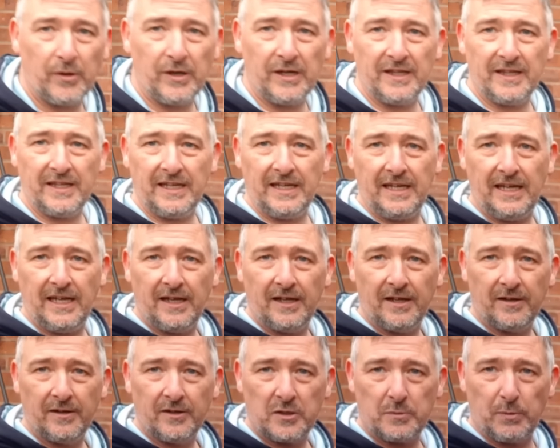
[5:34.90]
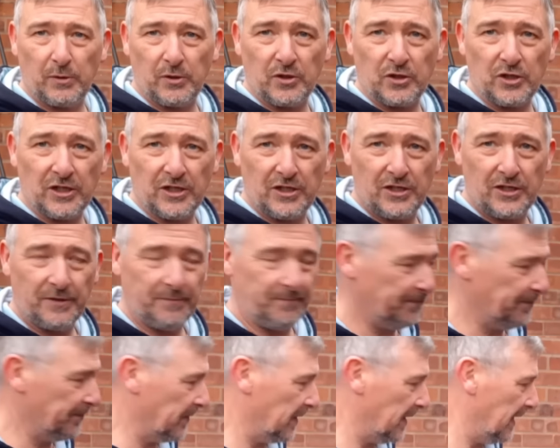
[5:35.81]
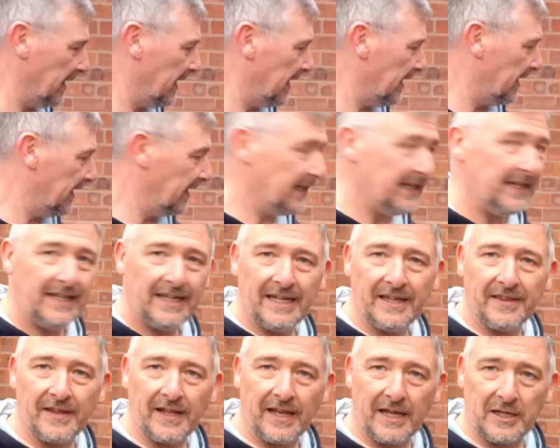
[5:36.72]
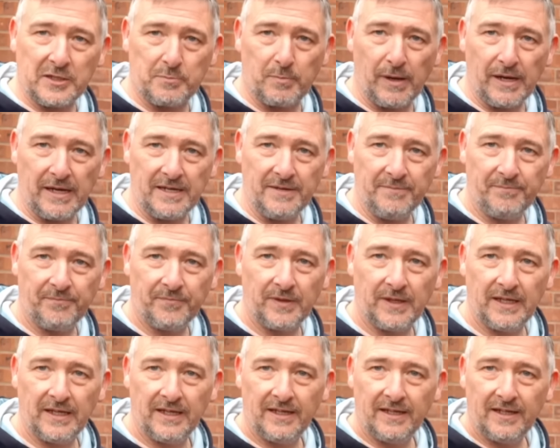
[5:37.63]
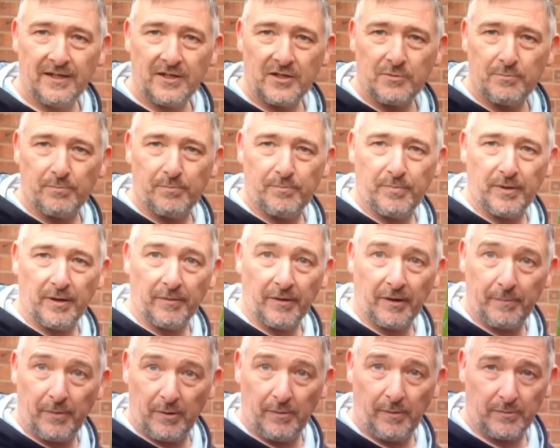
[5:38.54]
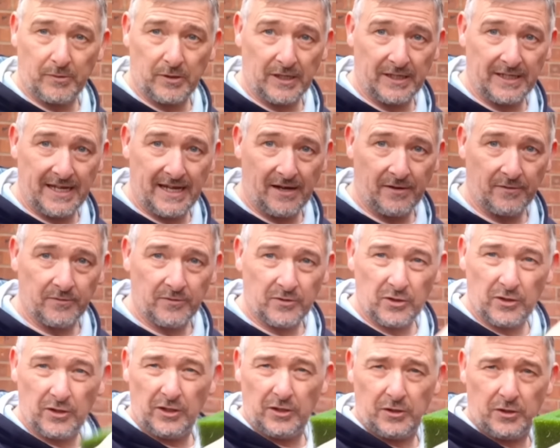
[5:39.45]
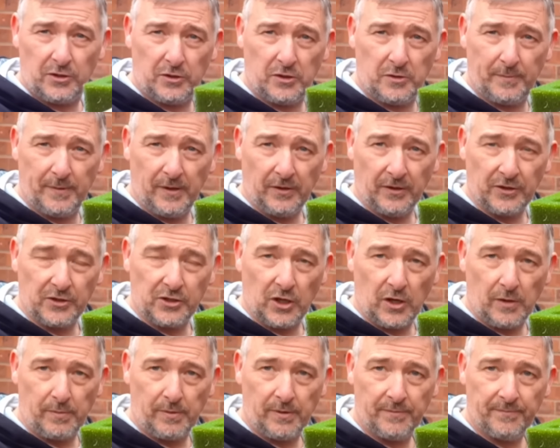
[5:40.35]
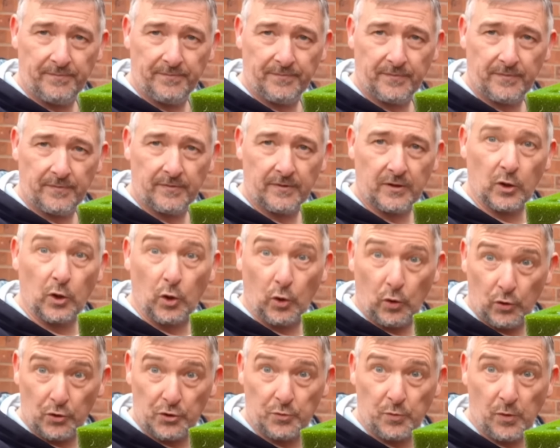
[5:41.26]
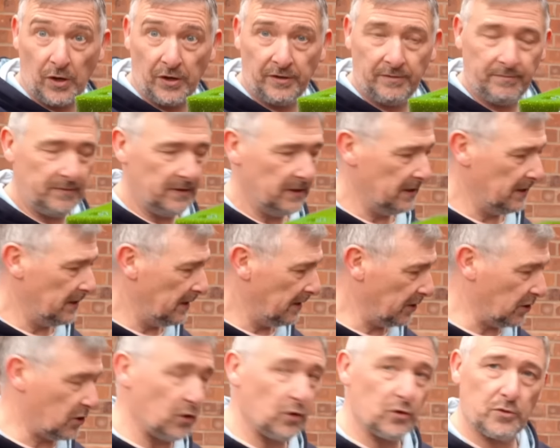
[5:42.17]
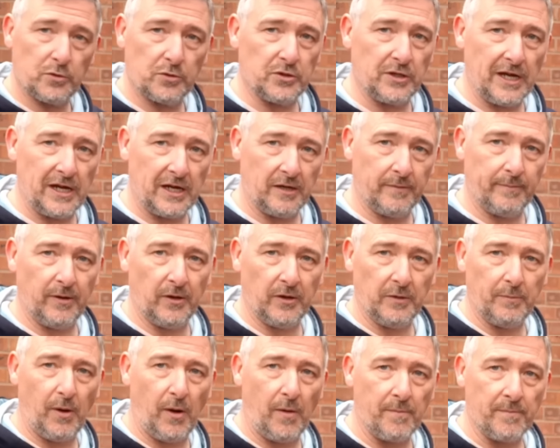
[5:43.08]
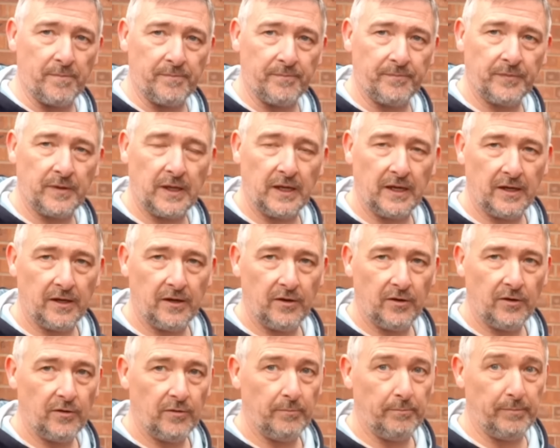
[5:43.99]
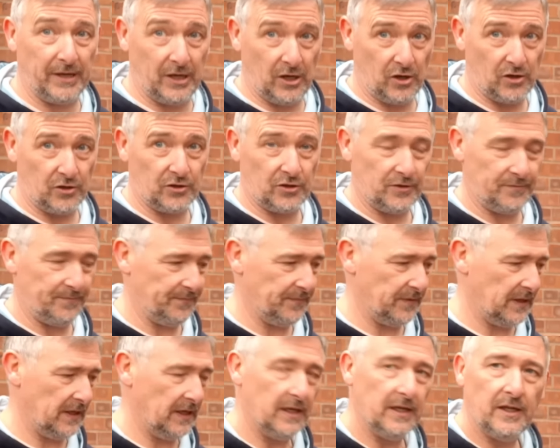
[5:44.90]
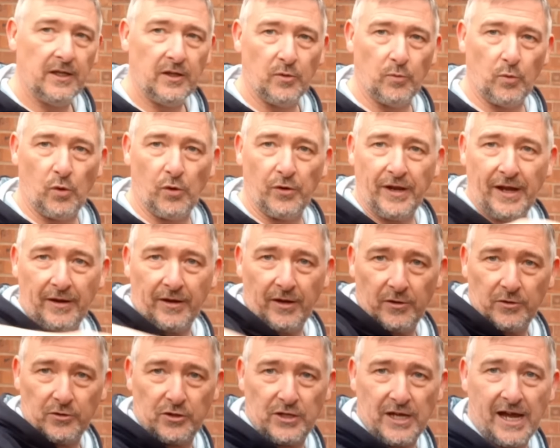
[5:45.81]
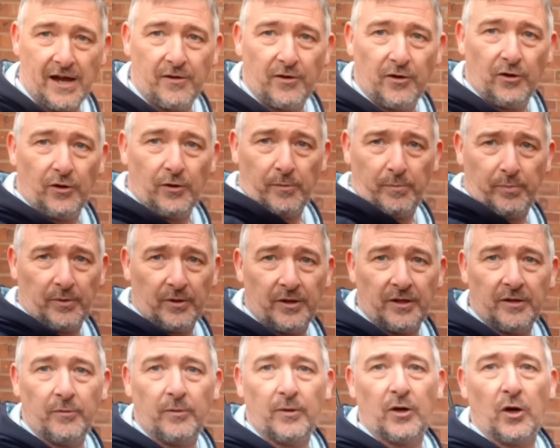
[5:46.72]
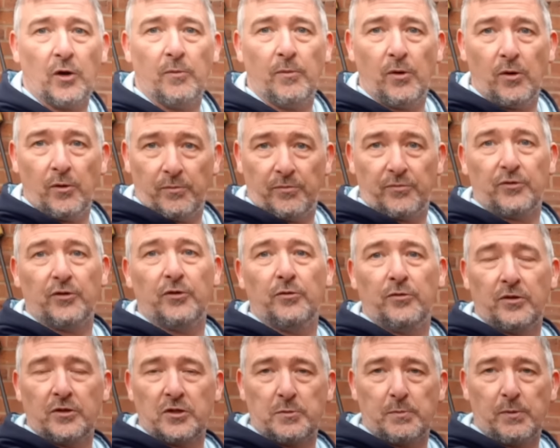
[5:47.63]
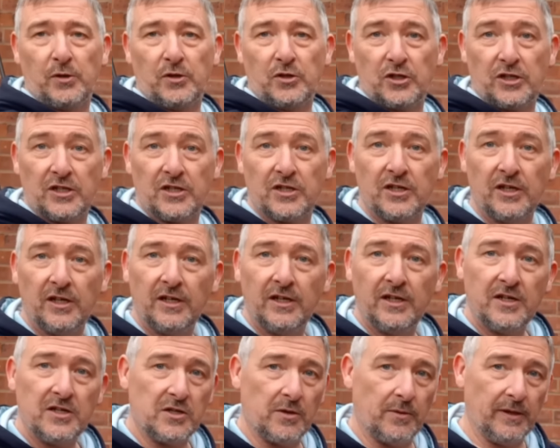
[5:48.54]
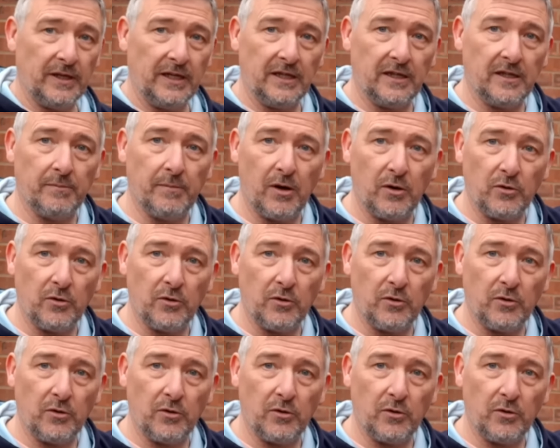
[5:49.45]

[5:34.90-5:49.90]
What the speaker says: in the sponges in the last bay, but I'm going to put them upside down. So this used to be on the top, the coarse one. The coarse one's now going to be on the bottom because the water now goes down, up, and it will go up through the sponges. So I need the